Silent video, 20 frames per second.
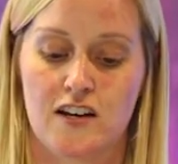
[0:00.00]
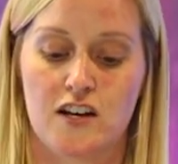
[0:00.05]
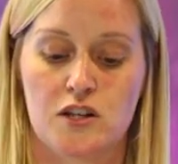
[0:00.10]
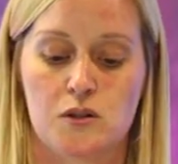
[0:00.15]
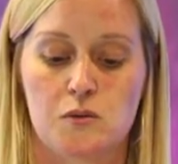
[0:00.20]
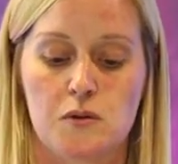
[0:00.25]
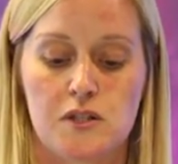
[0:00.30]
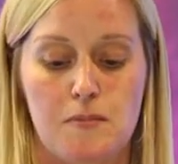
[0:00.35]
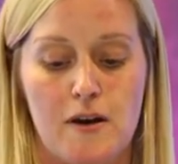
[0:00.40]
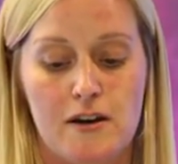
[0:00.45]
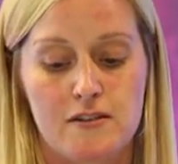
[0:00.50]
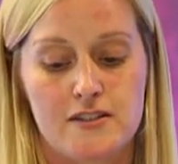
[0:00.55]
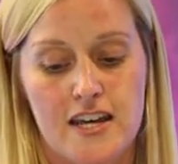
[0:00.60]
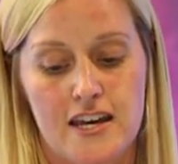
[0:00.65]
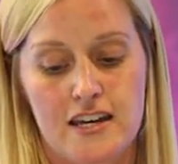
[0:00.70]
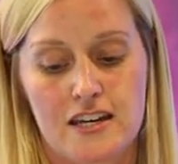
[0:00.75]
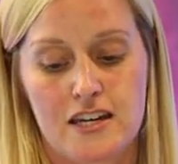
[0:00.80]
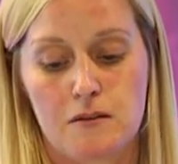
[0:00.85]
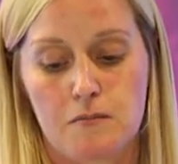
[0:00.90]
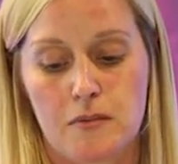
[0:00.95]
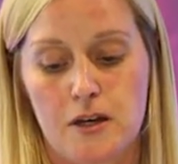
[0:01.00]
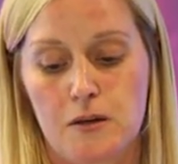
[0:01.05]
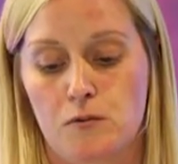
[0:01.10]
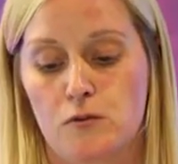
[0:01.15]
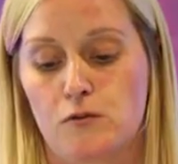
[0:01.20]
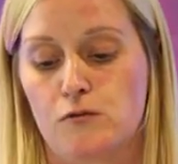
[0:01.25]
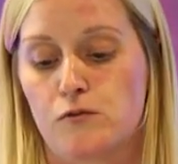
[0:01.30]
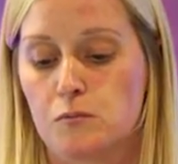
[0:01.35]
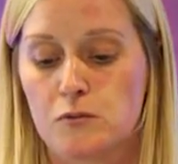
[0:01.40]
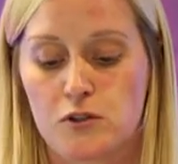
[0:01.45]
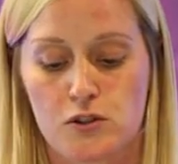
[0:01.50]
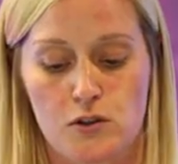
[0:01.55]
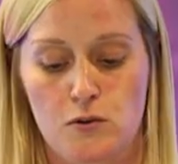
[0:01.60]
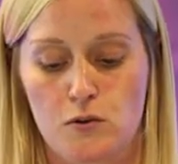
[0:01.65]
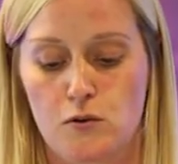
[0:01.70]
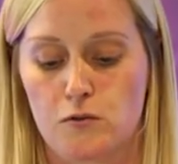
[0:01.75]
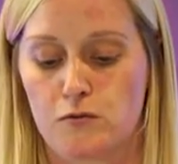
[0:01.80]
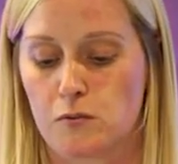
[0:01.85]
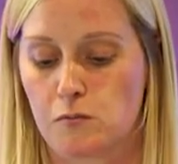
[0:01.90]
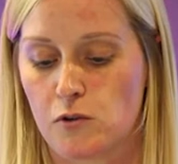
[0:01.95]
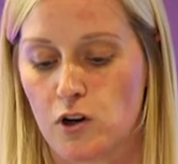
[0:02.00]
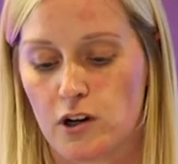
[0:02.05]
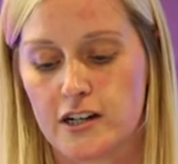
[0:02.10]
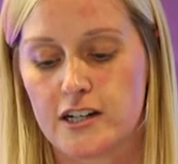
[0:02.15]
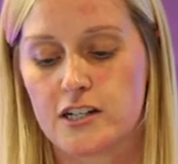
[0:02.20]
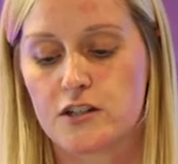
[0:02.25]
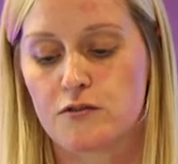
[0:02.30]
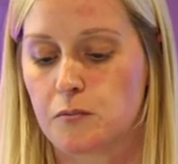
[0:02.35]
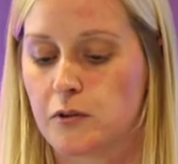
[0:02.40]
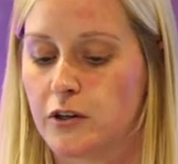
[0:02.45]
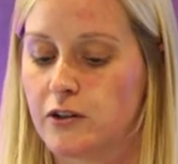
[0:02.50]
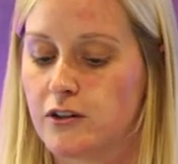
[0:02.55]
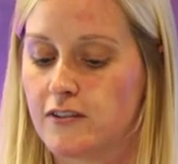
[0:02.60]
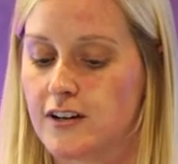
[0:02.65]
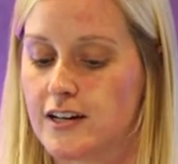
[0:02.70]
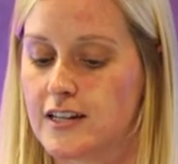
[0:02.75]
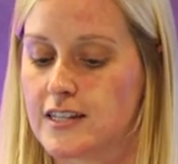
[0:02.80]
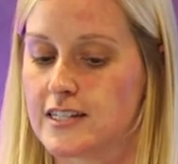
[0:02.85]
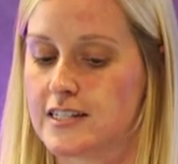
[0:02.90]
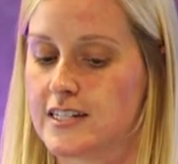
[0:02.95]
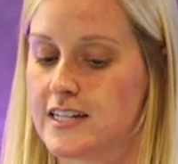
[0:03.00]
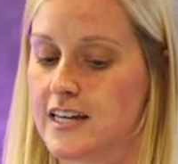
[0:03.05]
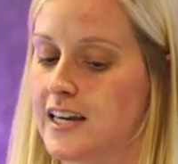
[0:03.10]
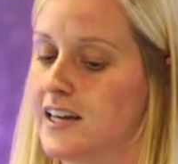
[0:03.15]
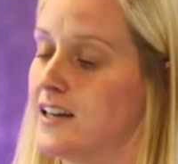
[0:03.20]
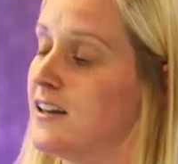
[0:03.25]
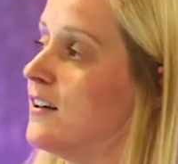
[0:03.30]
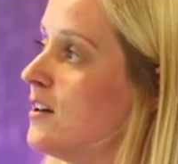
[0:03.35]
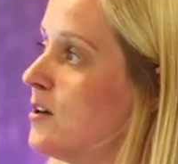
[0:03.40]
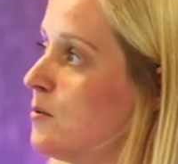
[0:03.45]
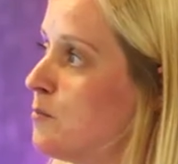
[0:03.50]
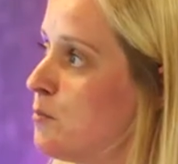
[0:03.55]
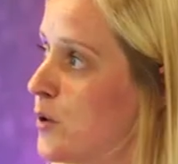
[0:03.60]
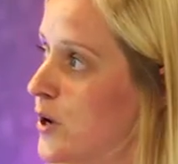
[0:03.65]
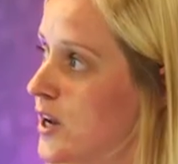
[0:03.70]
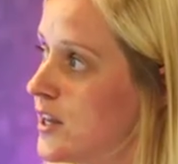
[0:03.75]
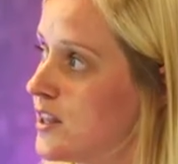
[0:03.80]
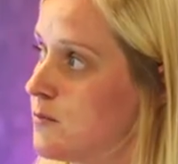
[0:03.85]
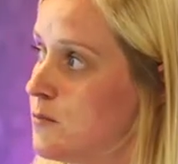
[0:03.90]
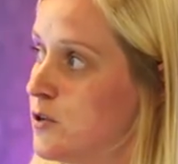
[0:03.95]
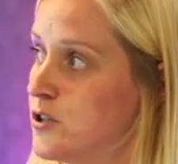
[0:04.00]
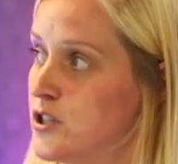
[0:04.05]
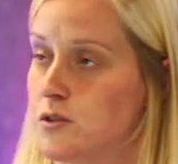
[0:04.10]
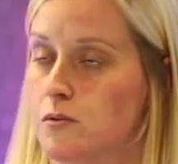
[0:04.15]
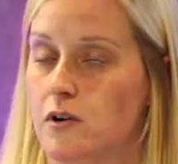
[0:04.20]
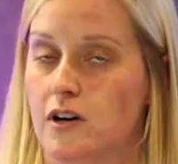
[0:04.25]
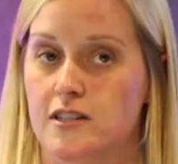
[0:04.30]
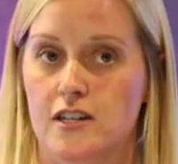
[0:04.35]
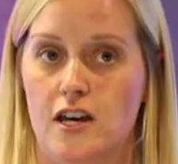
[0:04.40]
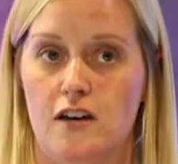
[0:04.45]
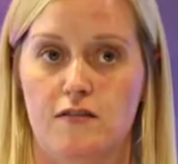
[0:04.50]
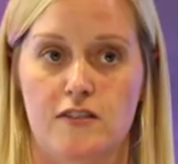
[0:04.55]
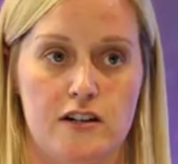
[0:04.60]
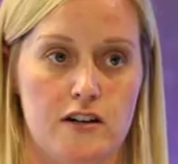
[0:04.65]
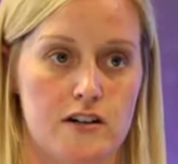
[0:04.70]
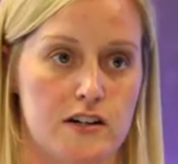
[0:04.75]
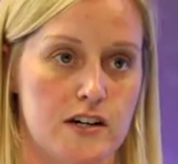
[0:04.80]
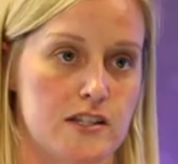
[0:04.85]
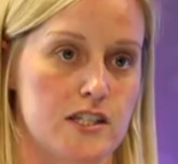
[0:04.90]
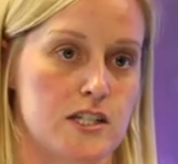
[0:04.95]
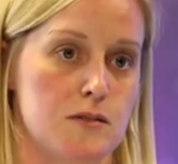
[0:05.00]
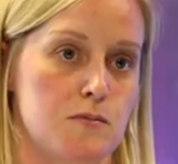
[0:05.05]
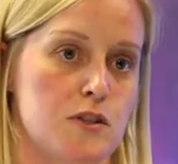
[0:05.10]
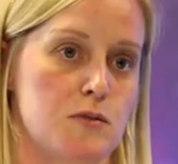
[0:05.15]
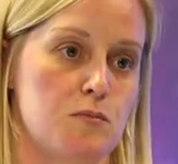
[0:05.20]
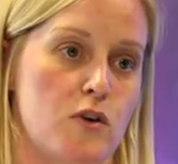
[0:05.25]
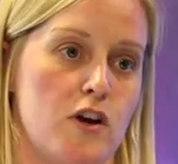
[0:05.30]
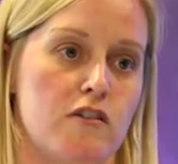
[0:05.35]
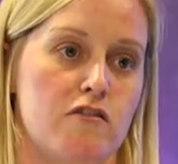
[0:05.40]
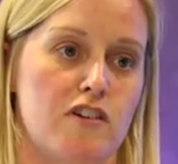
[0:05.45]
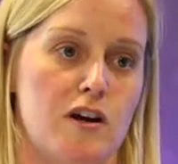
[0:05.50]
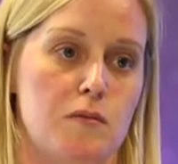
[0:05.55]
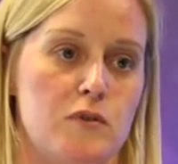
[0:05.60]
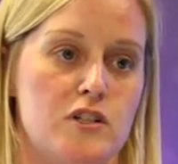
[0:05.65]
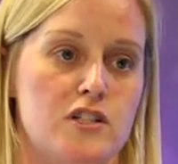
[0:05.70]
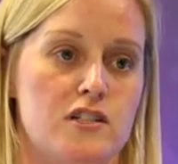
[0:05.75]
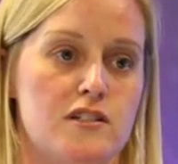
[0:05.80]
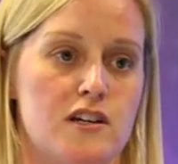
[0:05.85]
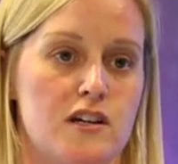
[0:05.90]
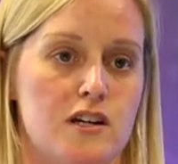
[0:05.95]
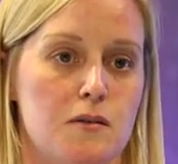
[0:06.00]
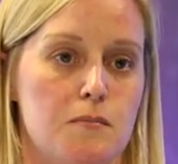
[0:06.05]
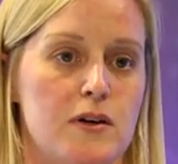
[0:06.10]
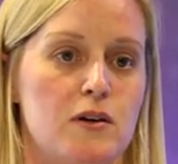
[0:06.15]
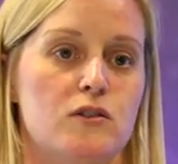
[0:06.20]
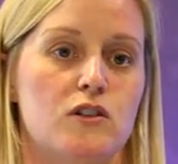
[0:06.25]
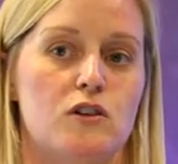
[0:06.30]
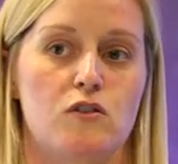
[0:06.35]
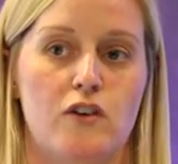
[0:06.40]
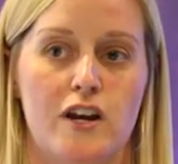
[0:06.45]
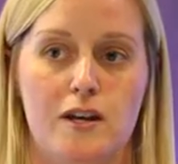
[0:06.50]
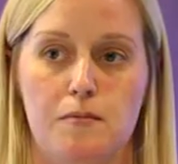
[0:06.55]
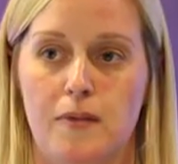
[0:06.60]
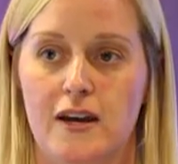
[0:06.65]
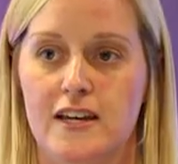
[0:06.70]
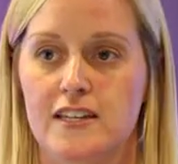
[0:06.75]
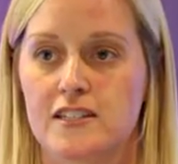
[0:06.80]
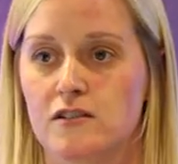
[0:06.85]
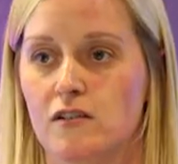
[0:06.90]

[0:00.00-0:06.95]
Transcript: So it's about taking people from school, from college, from university, putting them onto our Serving Our Customers programme, which is going to build a great base